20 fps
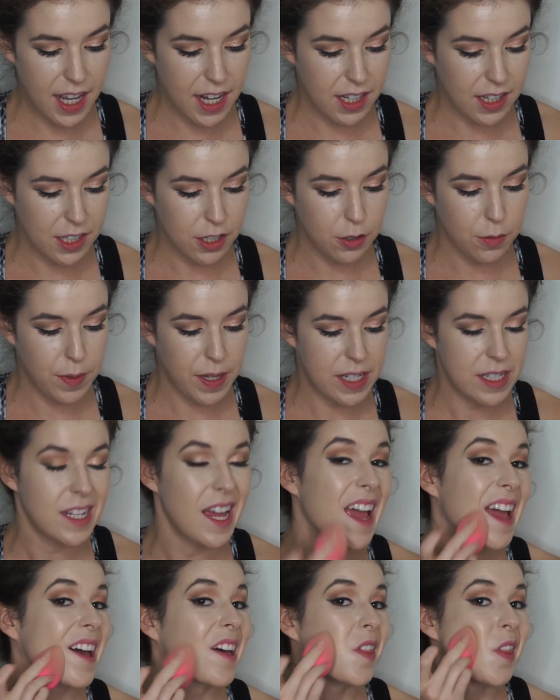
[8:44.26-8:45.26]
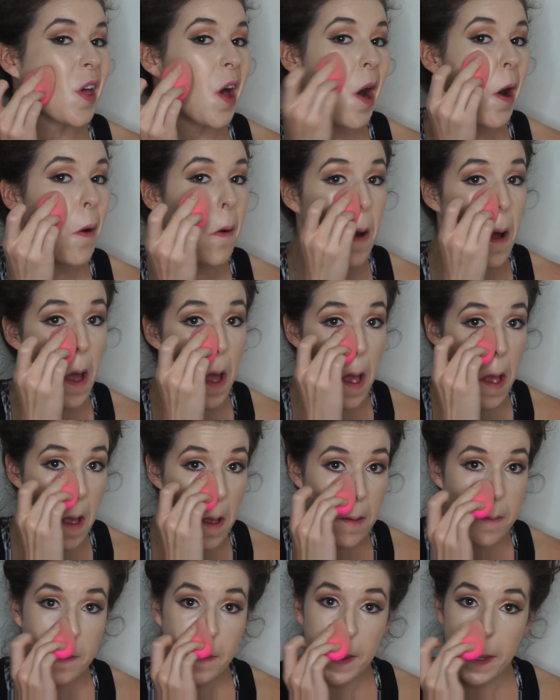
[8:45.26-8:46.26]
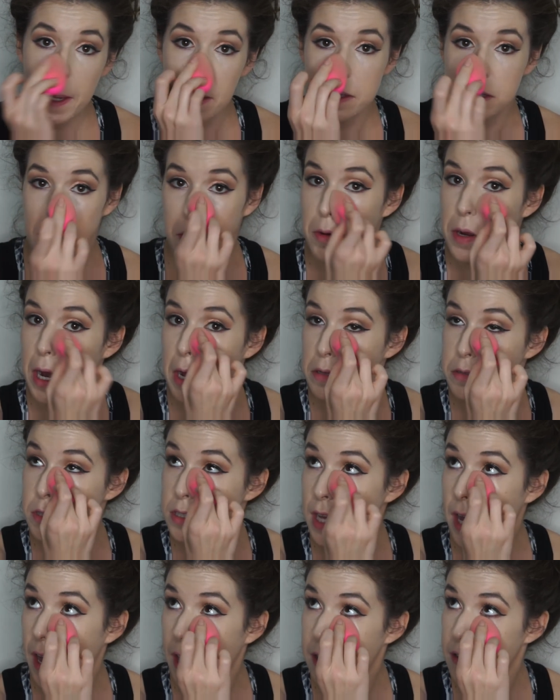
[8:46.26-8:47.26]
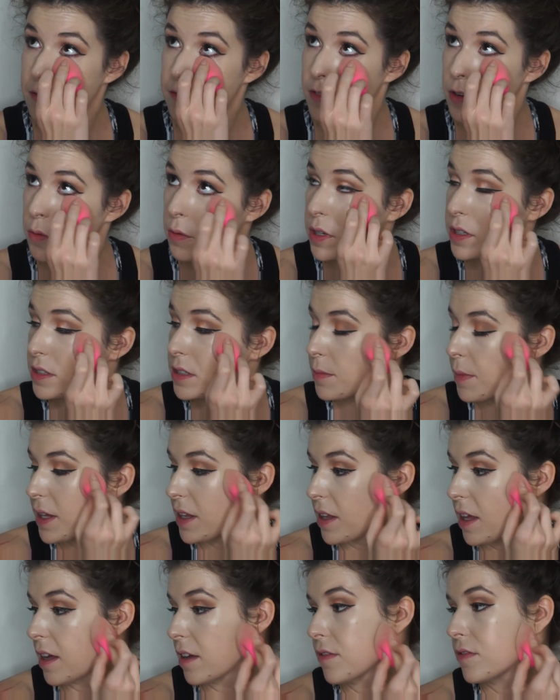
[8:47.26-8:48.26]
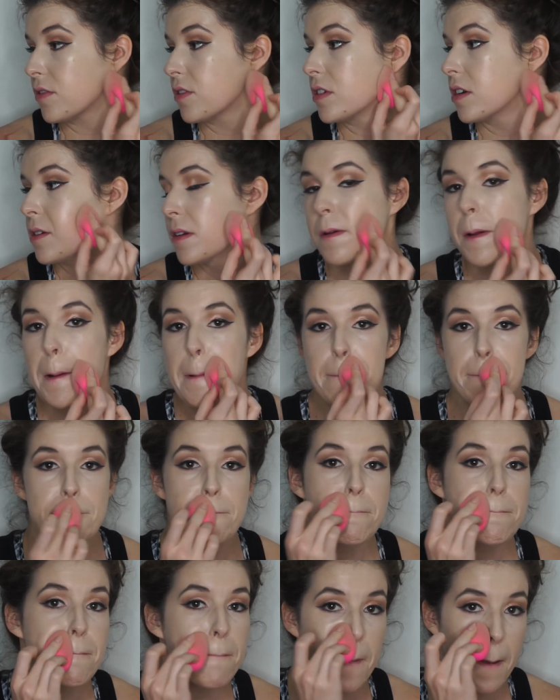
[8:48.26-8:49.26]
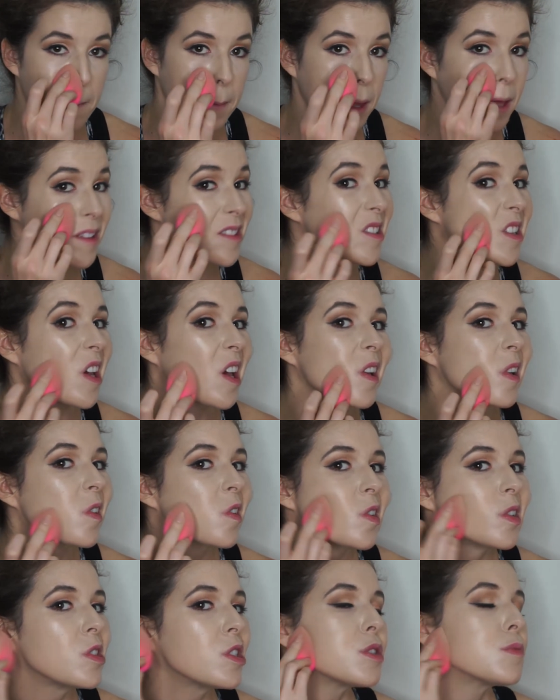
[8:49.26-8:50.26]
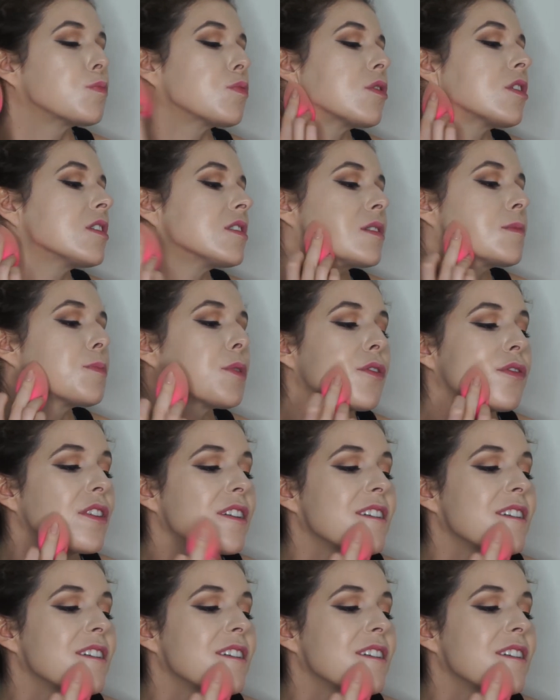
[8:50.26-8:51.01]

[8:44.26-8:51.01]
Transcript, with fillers: get a little bit tan though, because I went outside for once in my life. But that's okay, just bronze up your